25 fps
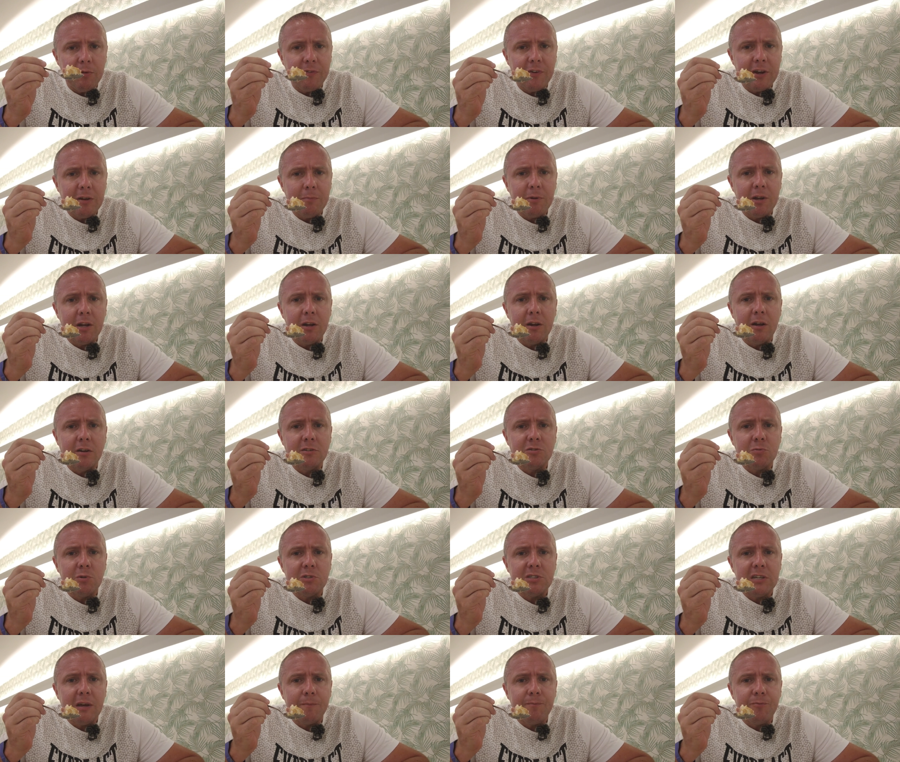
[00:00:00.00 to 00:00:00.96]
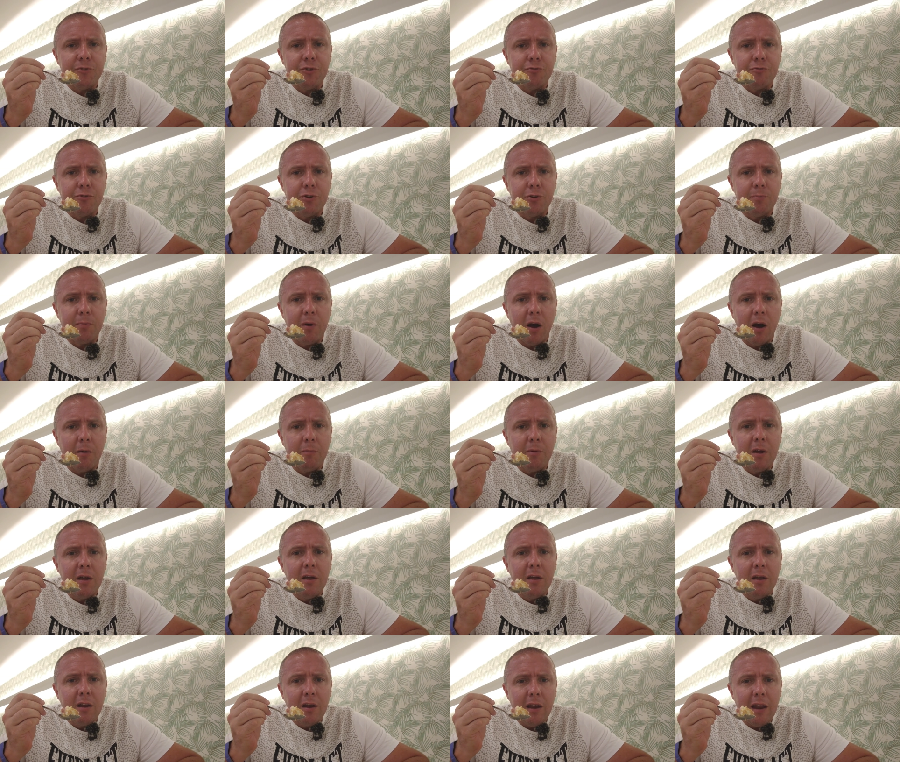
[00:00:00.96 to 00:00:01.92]
If anybody knows what's happened to rhubarb,
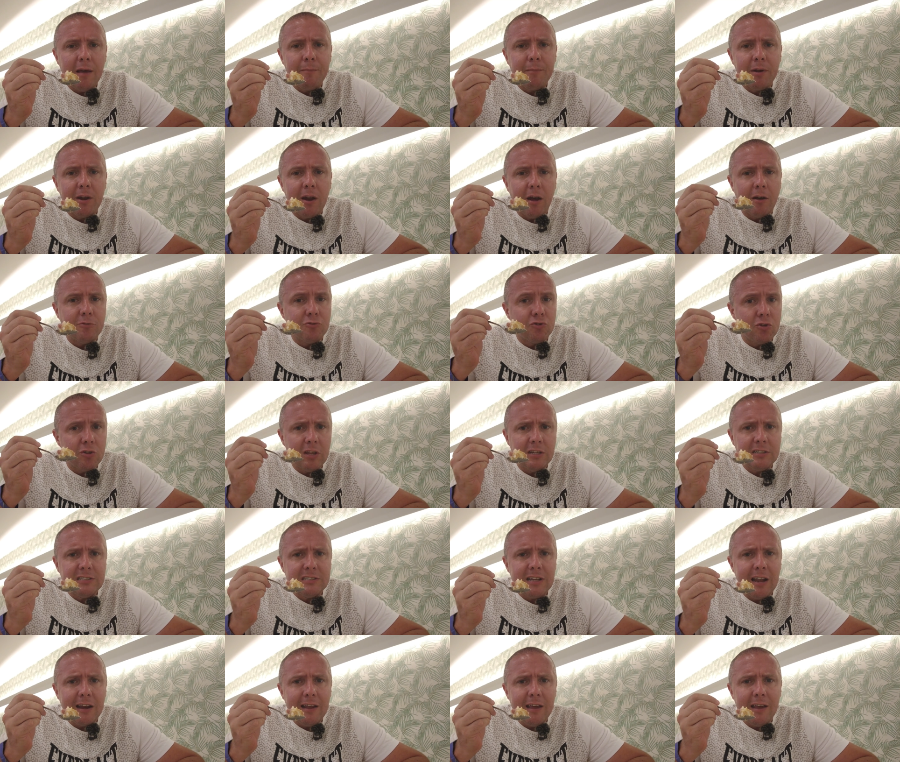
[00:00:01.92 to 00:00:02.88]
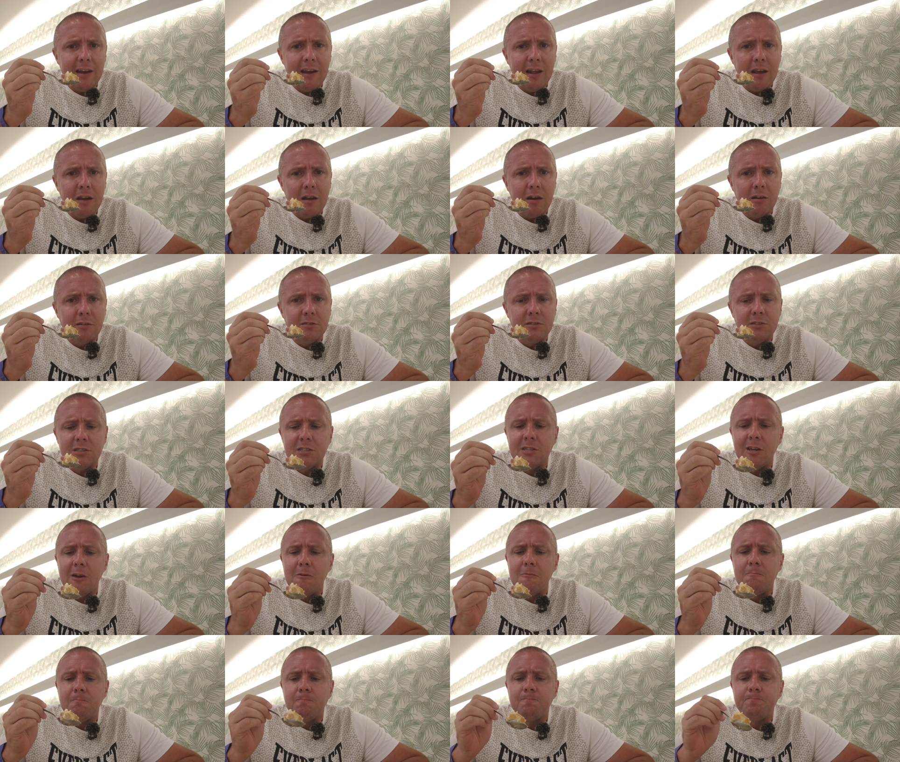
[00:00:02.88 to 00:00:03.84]
let me know. Do they sell it in England
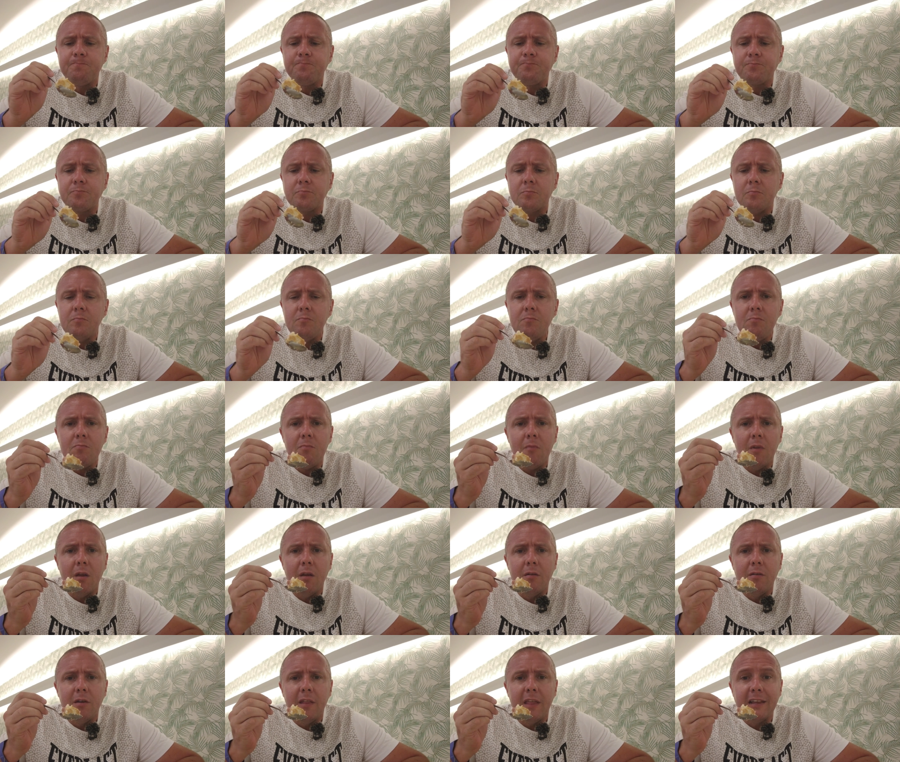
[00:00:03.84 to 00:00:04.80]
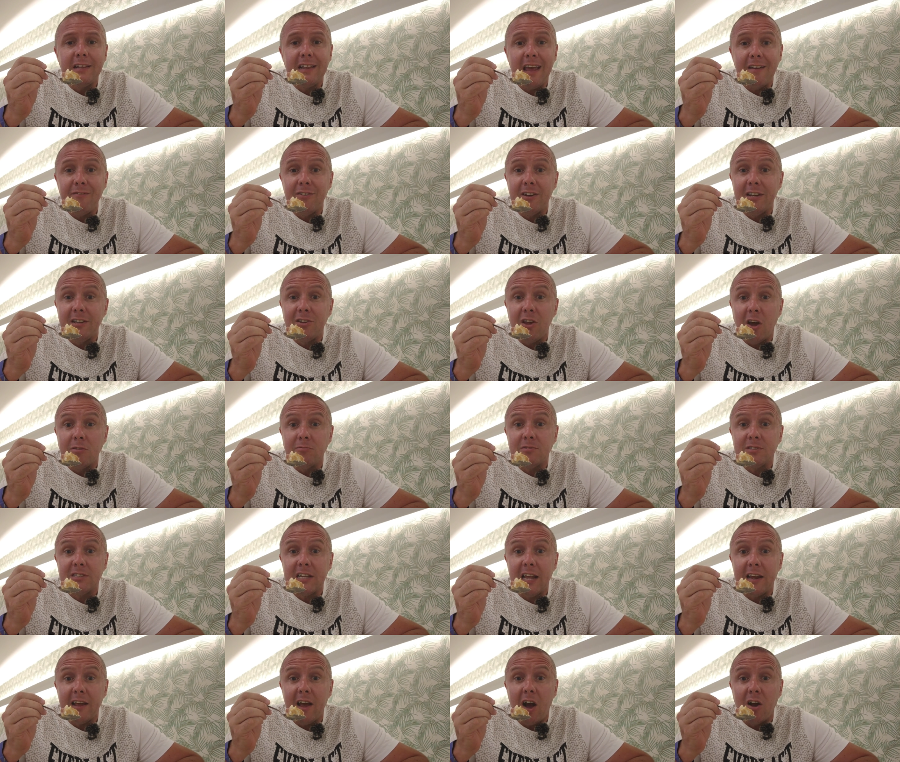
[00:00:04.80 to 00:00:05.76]
still? They definitely don't
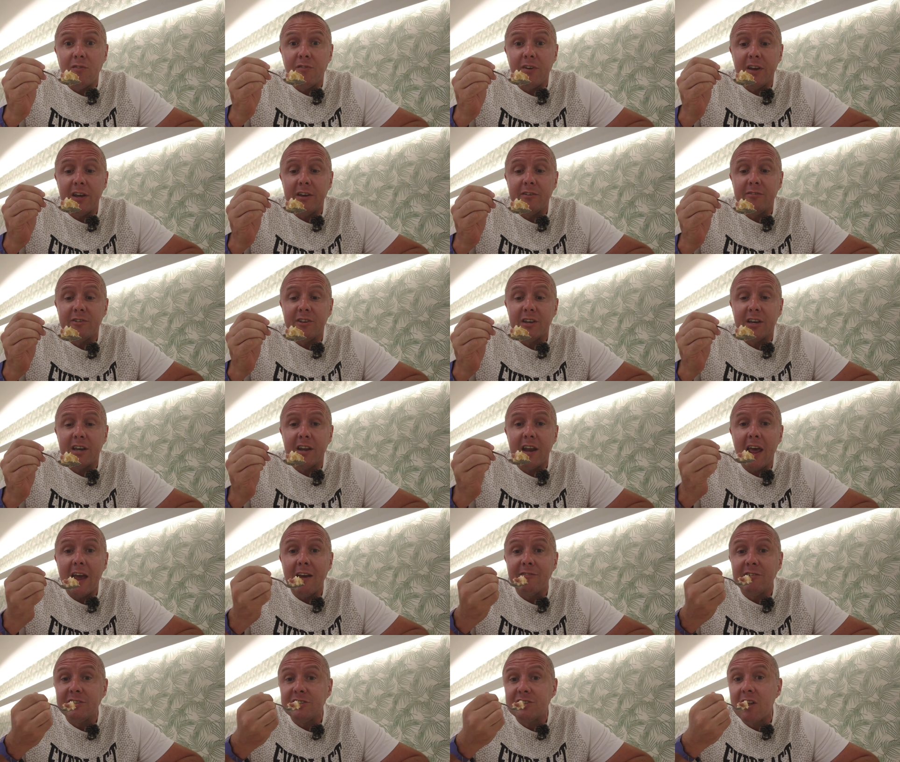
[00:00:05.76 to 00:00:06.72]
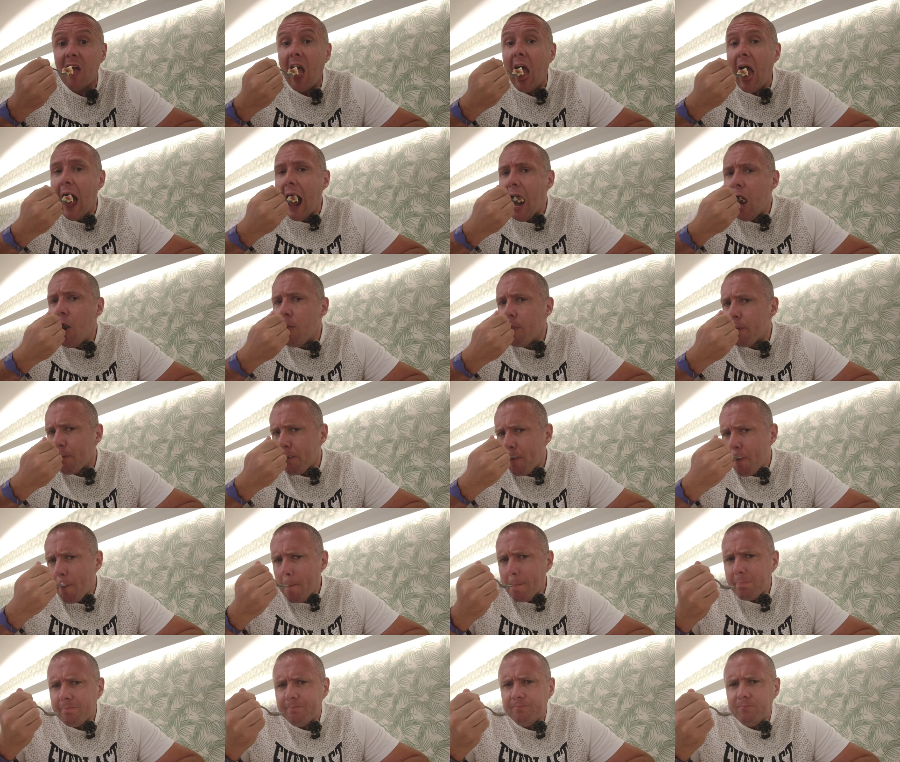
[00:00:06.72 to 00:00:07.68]
sell it over here in the Canaries.
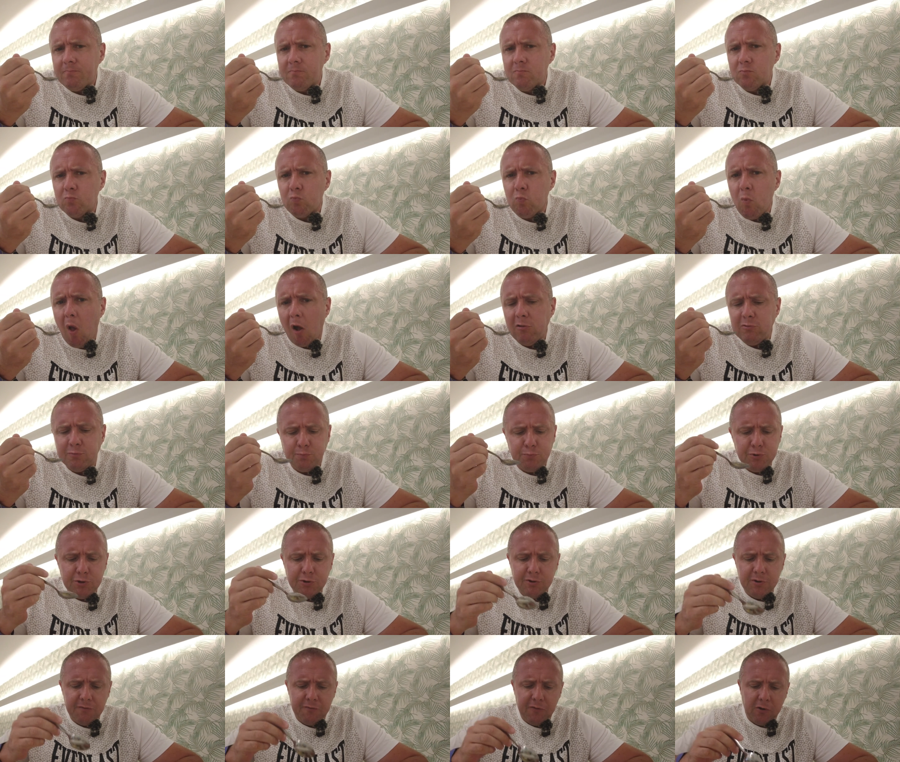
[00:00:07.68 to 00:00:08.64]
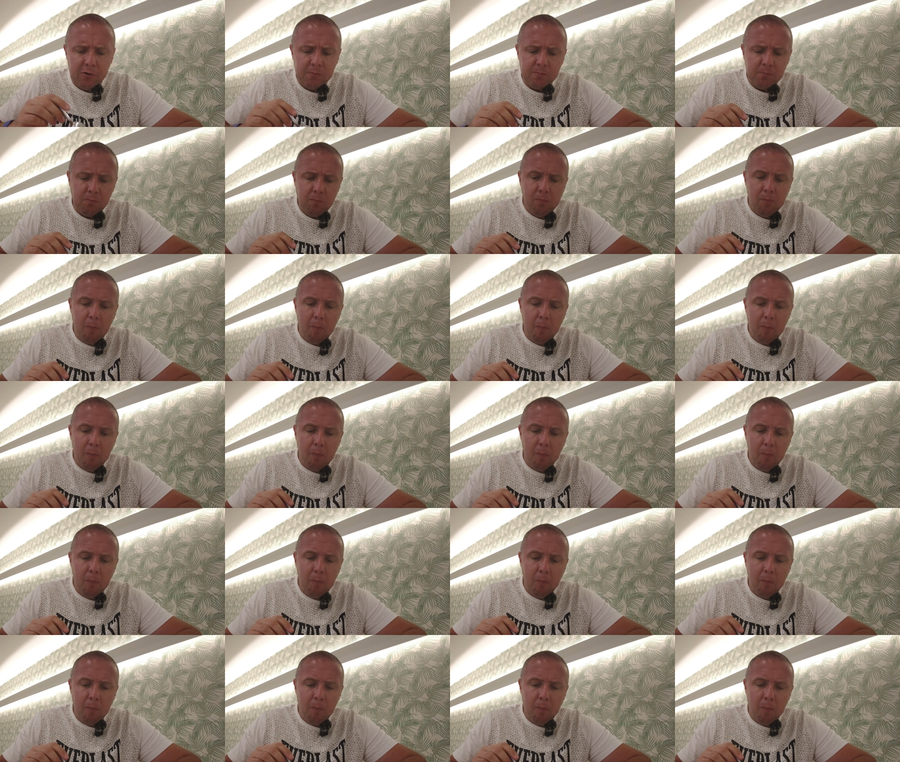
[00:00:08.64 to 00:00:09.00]
It's beautiful.